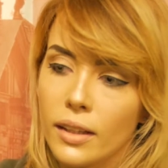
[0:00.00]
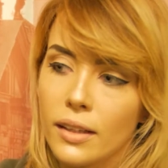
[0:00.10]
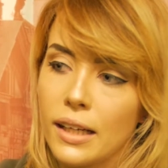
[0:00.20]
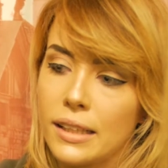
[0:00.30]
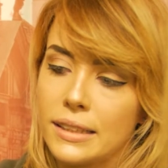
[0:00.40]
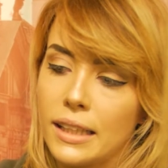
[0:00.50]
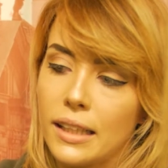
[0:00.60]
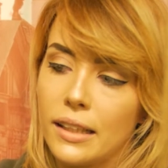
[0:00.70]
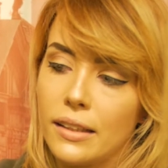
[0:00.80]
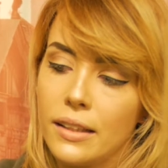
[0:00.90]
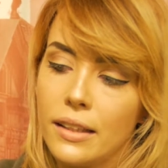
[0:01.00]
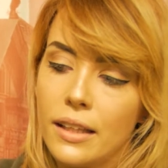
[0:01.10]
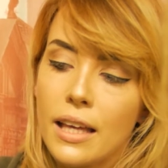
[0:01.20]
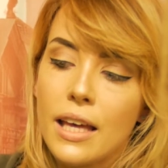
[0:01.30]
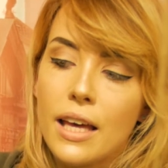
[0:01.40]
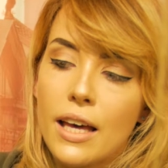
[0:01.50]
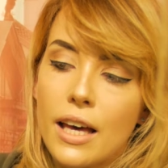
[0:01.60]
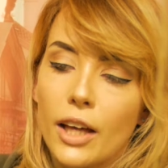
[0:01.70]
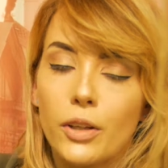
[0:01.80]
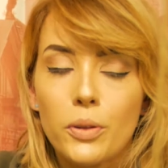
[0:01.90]
And
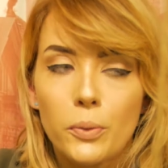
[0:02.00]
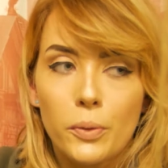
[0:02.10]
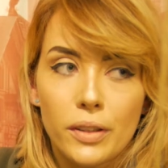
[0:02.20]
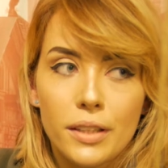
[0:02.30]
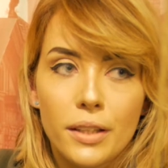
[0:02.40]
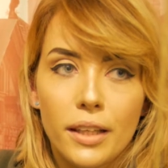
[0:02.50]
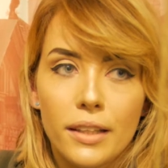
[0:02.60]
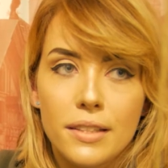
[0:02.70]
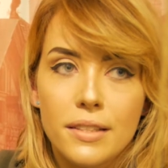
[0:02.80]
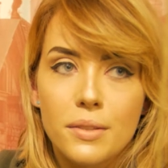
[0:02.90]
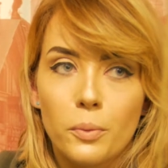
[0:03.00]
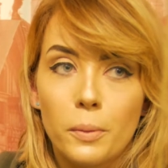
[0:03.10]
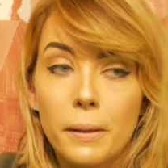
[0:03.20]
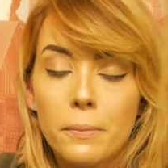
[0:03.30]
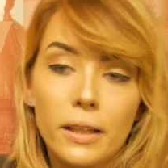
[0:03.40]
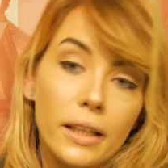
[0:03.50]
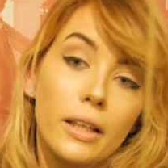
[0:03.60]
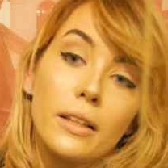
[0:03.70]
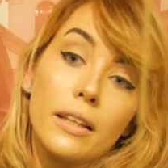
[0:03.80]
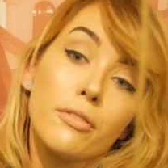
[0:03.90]
another one is when people kind of,
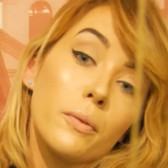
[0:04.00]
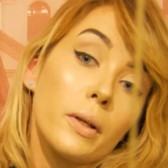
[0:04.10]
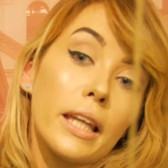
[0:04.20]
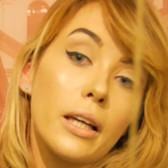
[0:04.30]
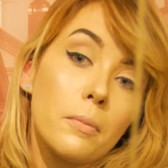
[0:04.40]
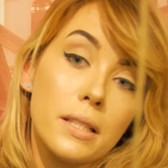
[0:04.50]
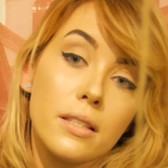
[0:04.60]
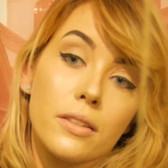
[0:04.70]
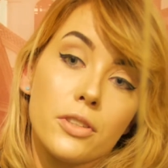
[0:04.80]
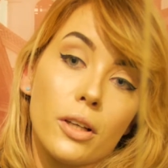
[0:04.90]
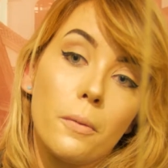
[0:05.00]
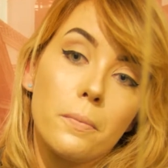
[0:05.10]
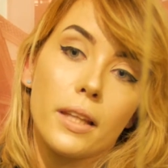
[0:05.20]
even when they come into the shop,